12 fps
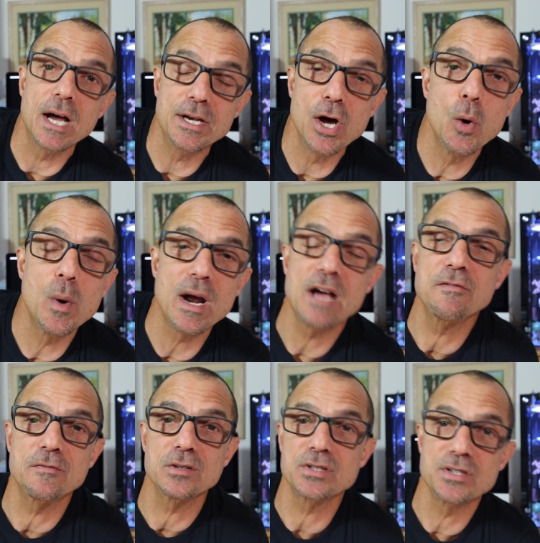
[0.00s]
I know when I
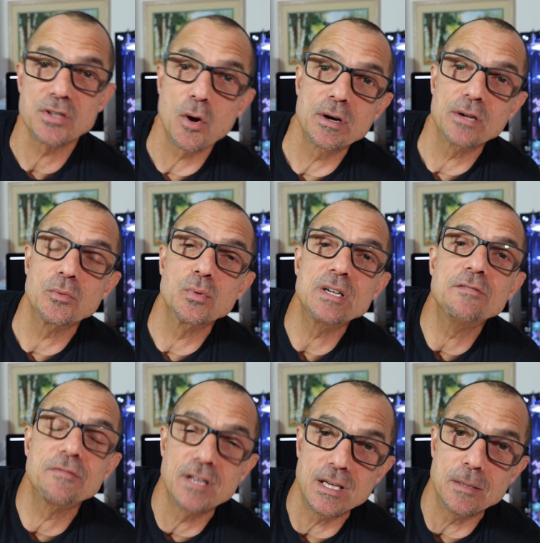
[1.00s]
first started
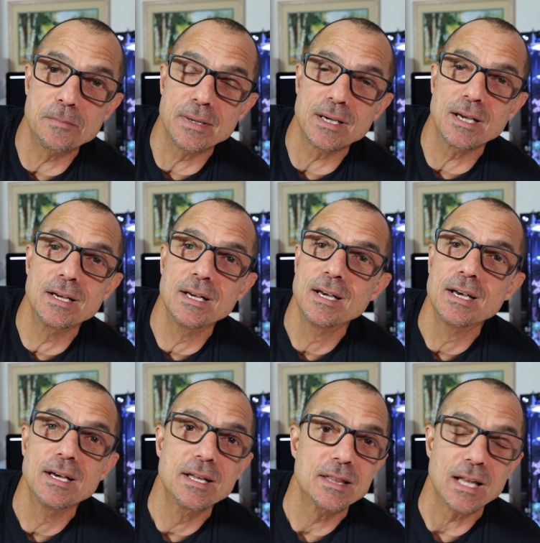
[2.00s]
reef keeping,
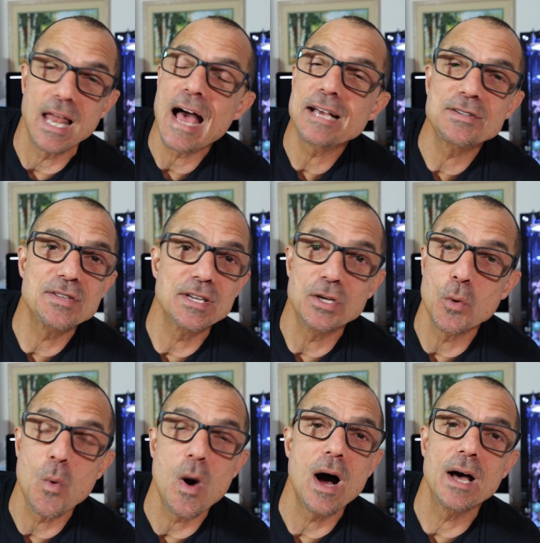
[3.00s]
the last thing you
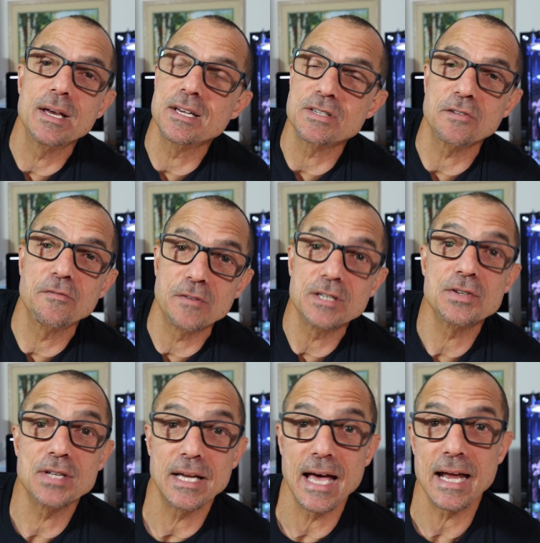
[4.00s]
want is a fish
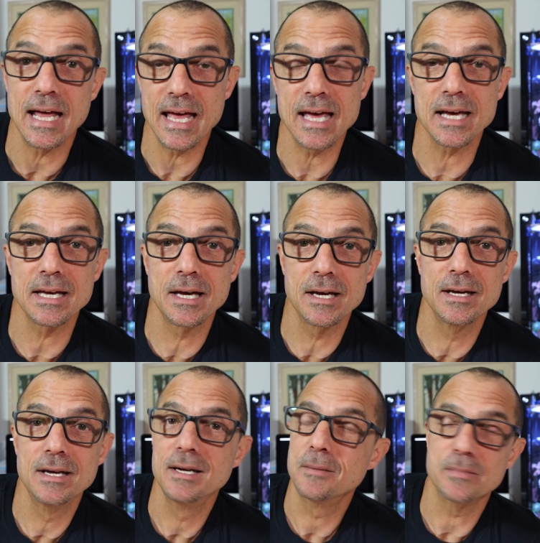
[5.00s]
to get ick
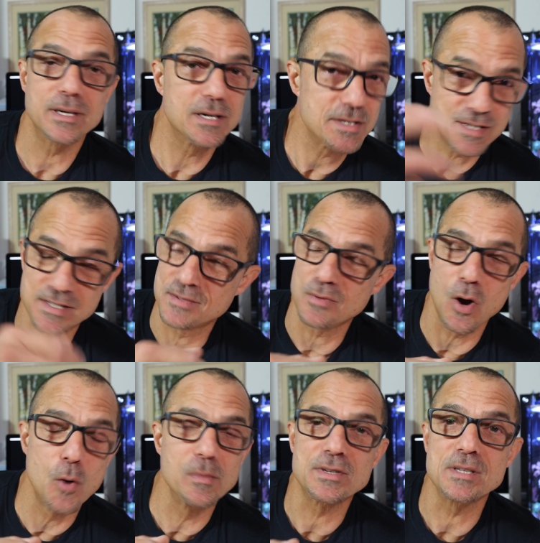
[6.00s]
because it's
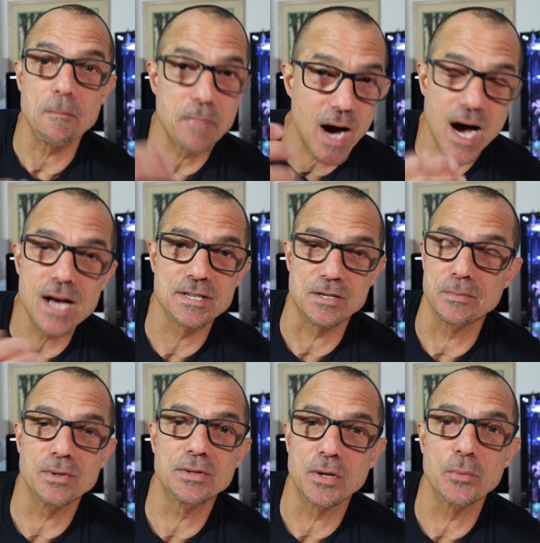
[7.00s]
almost
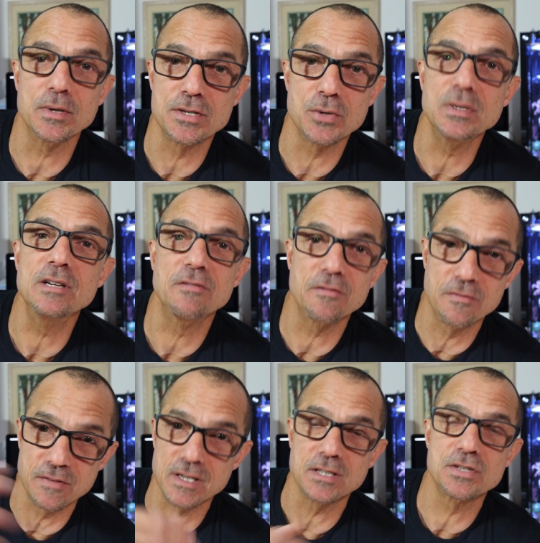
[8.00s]
impossible to retrieve a
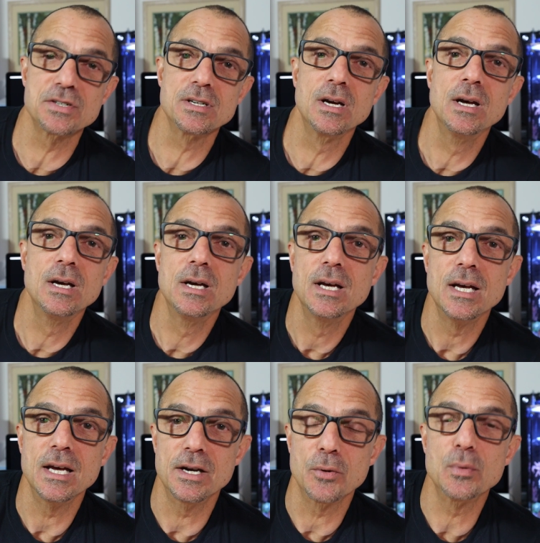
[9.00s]
fish
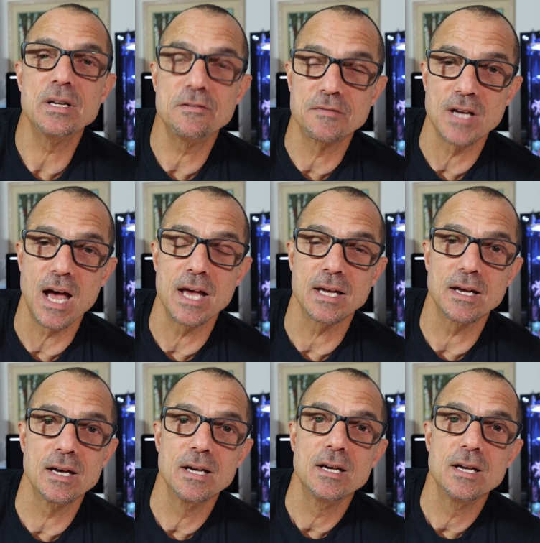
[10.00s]
in a reef tank.